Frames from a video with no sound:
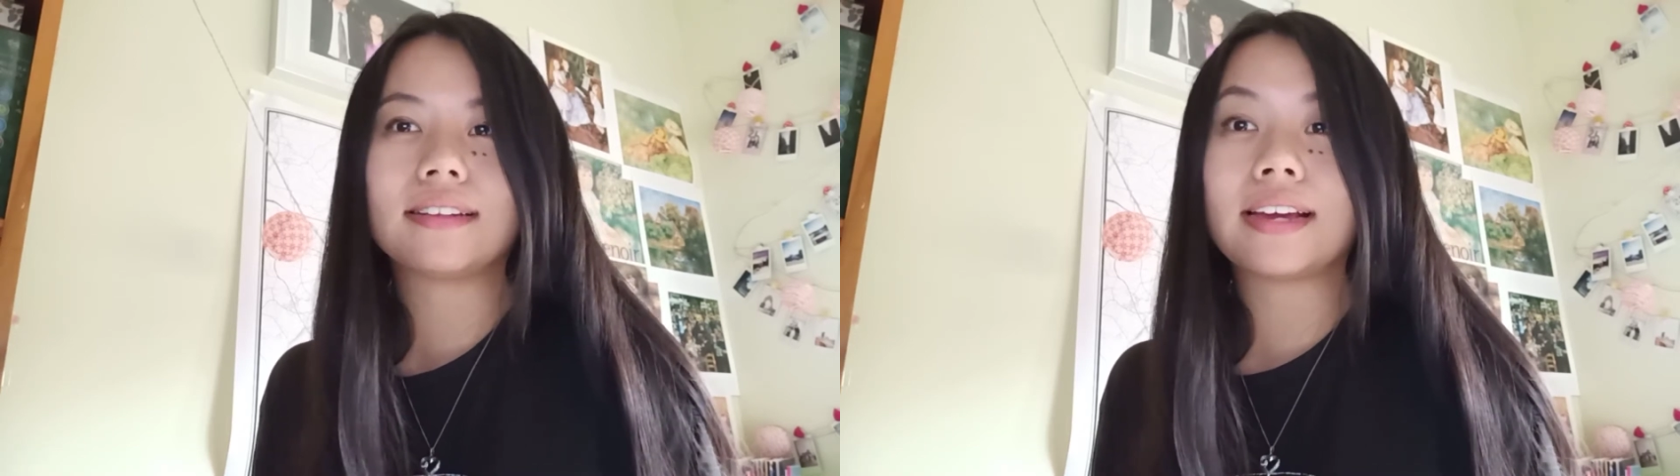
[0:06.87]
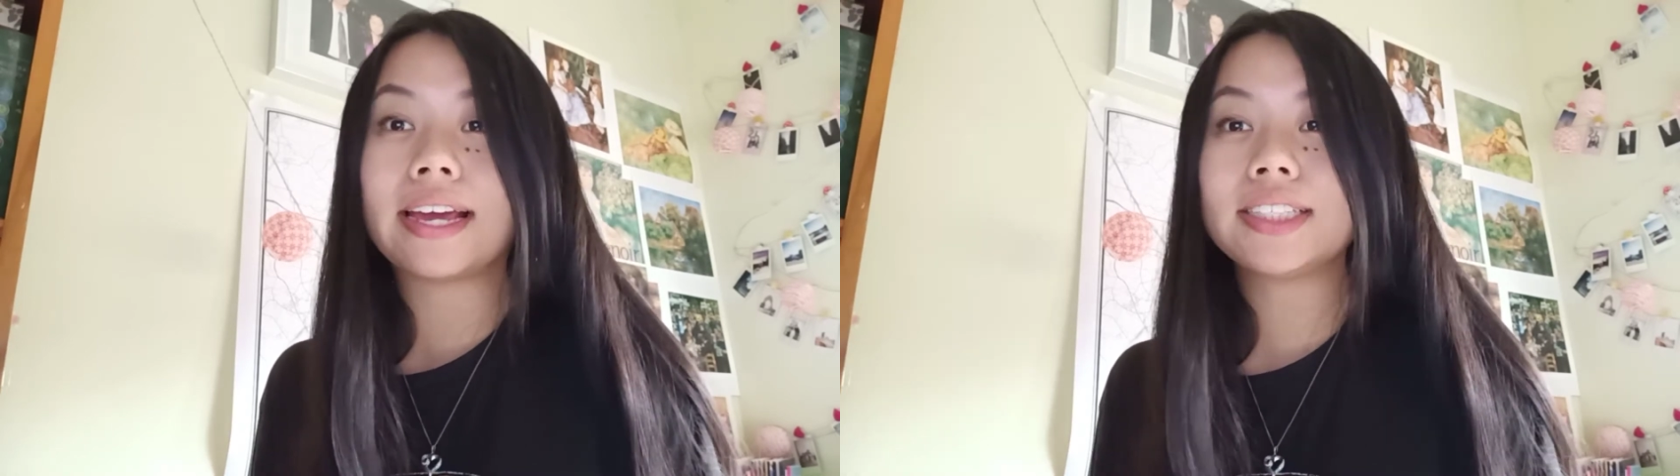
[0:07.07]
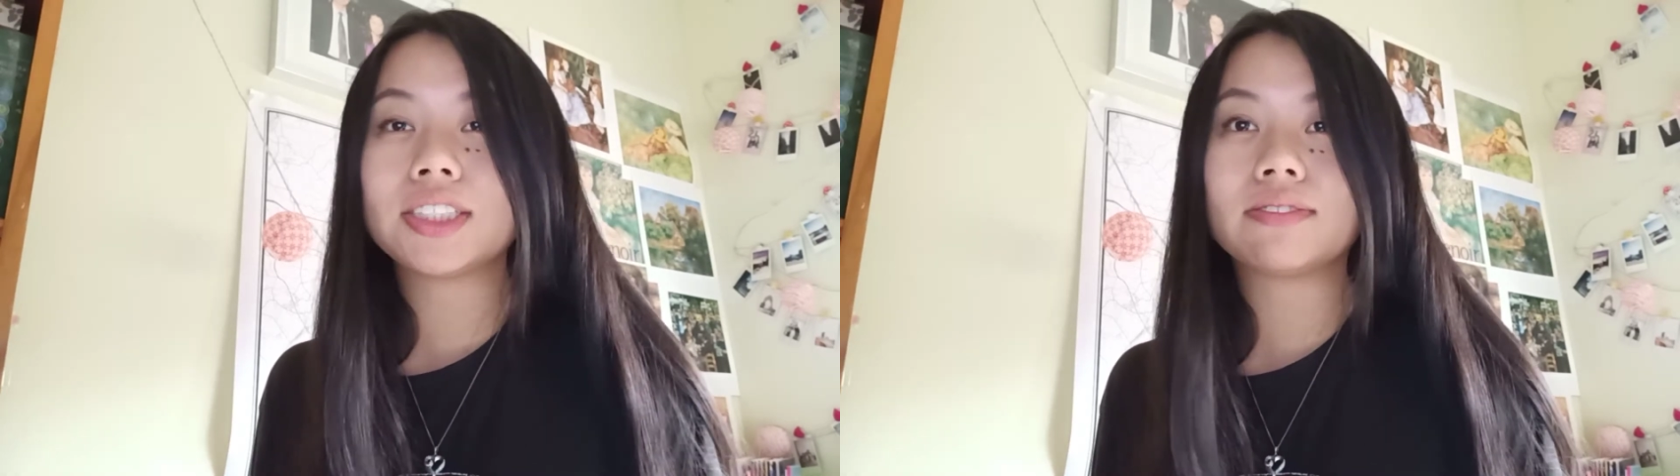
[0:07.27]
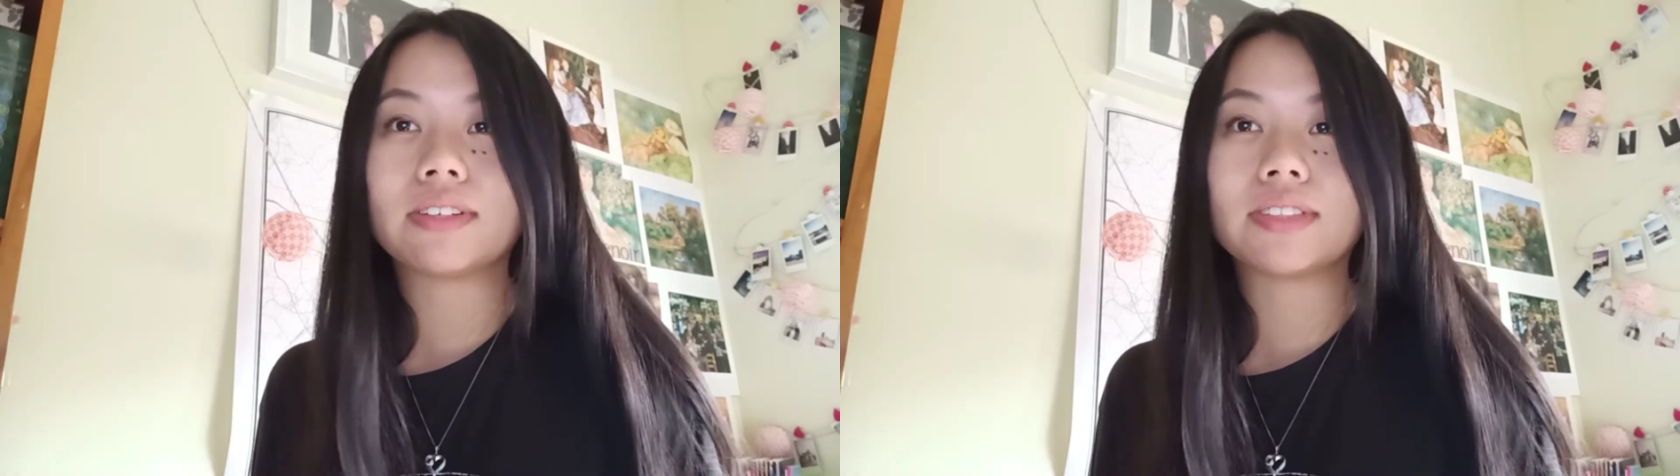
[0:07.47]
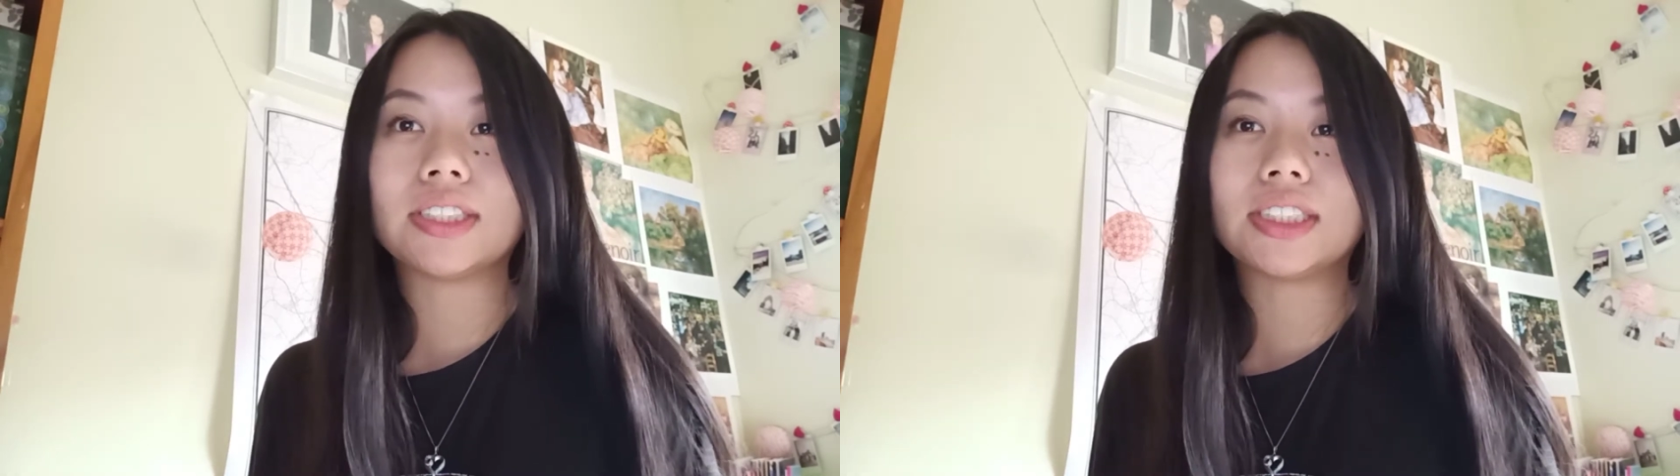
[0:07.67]
the Haitian
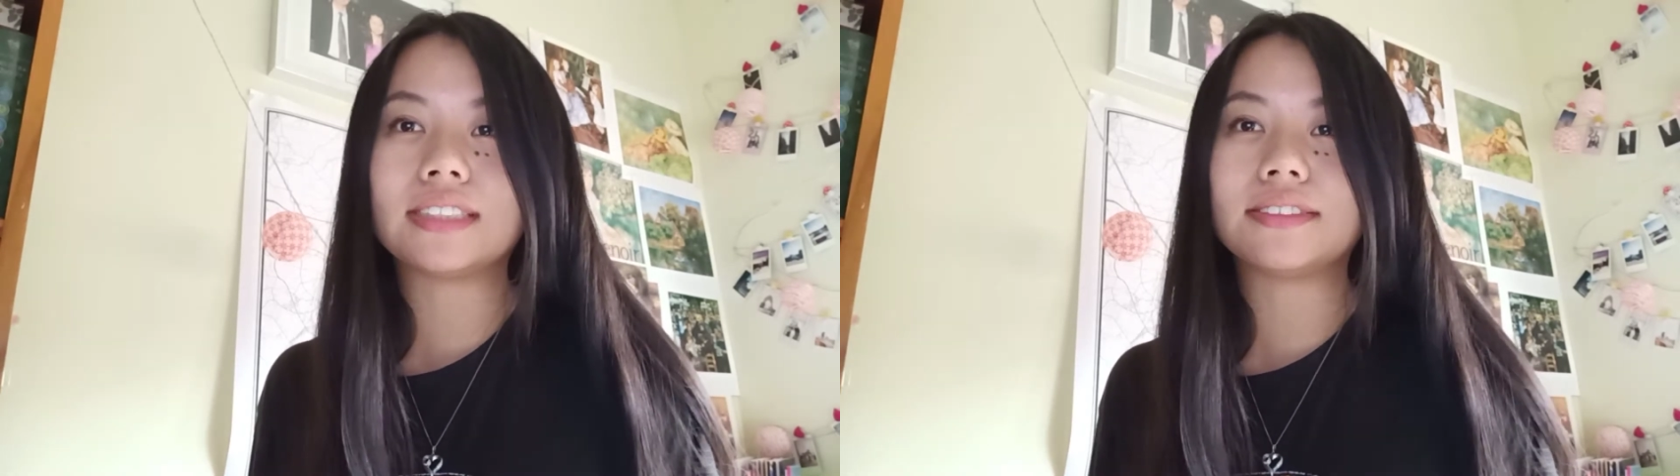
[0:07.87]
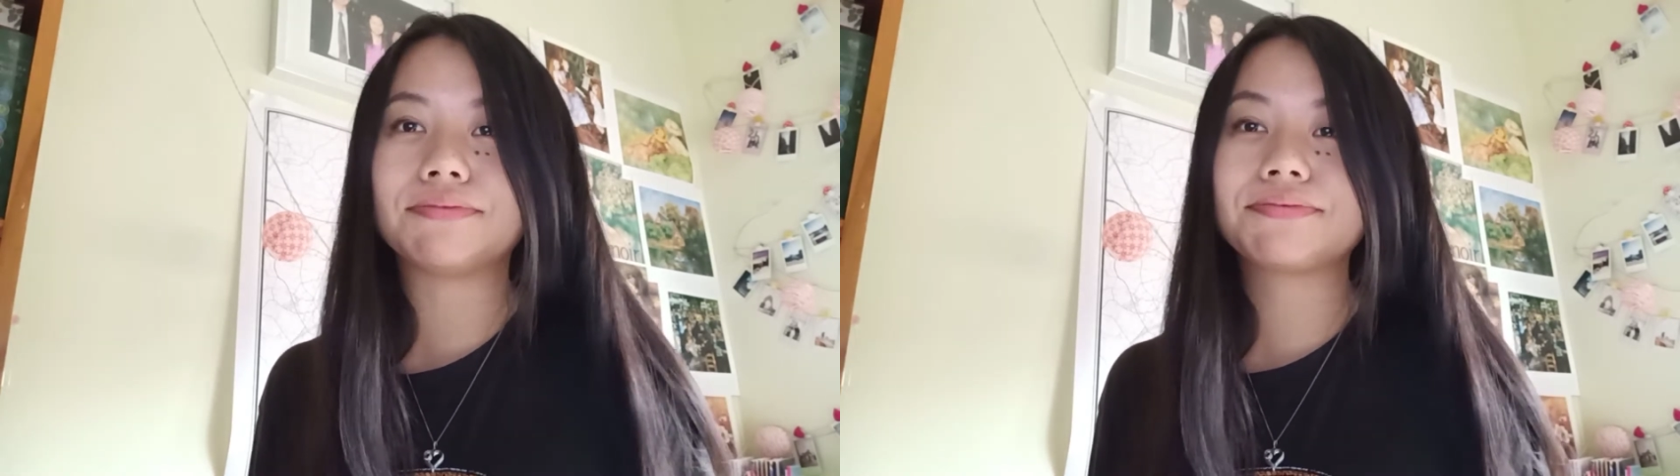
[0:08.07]
Revolution.